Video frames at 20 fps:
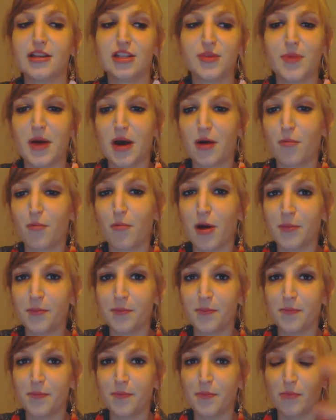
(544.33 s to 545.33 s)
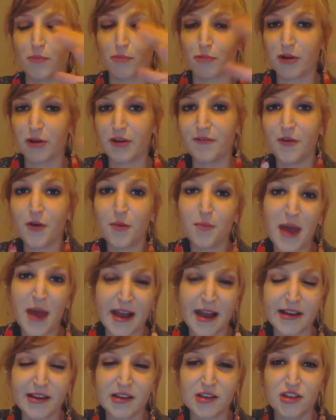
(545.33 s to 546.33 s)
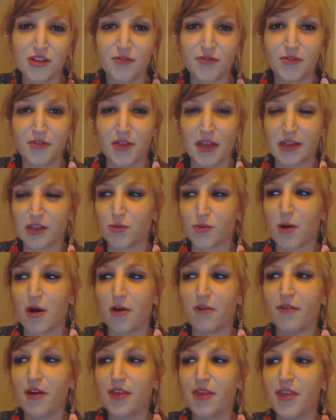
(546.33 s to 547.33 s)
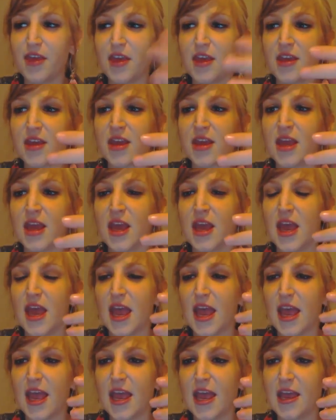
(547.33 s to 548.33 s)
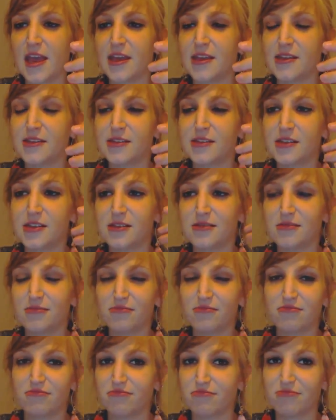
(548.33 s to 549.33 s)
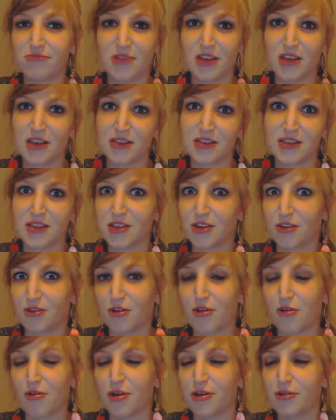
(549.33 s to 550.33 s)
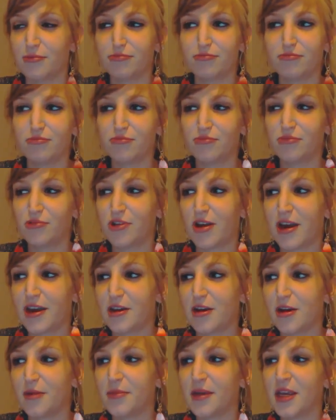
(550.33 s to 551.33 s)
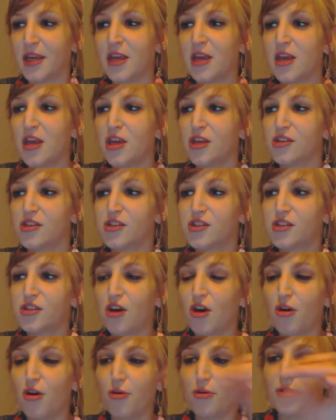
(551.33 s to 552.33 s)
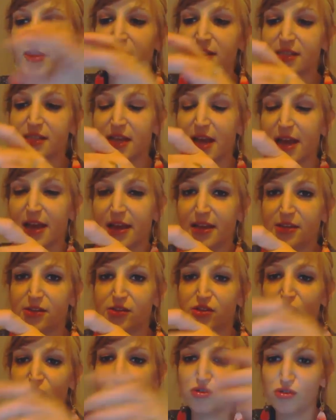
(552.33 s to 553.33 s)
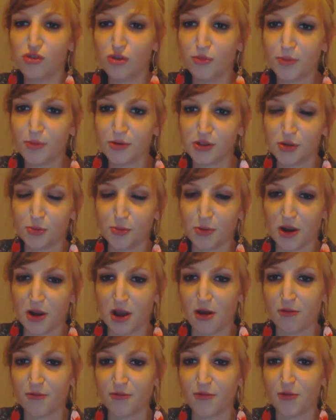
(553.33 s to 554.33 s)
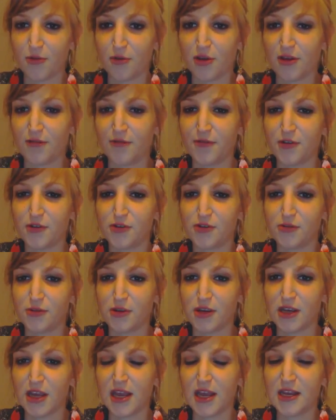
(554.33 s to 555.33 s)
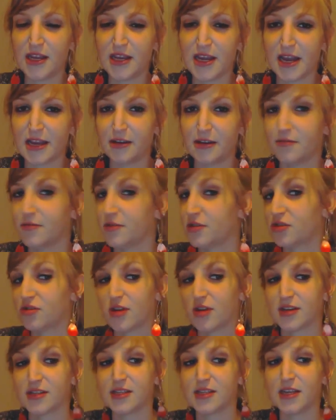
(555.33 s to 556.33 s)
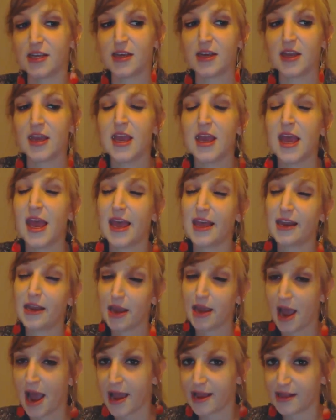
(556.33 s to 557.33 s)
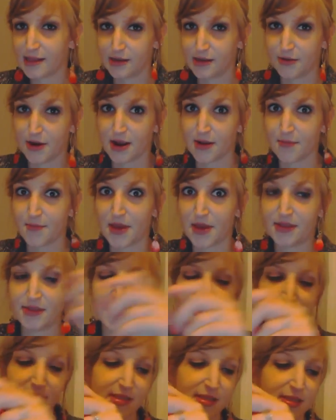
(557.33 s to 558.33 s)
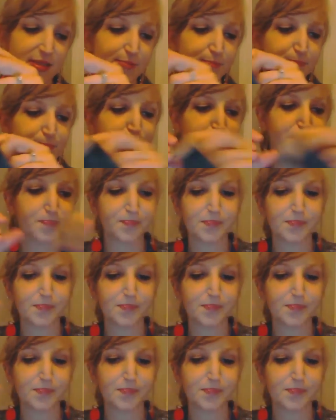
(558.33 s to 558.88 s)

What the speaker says: I just bought one refill package of like 12, I think, and it's still going great on me. So this guy is super, super helpful if you're doing any kind of distressing, and I highly recommend this.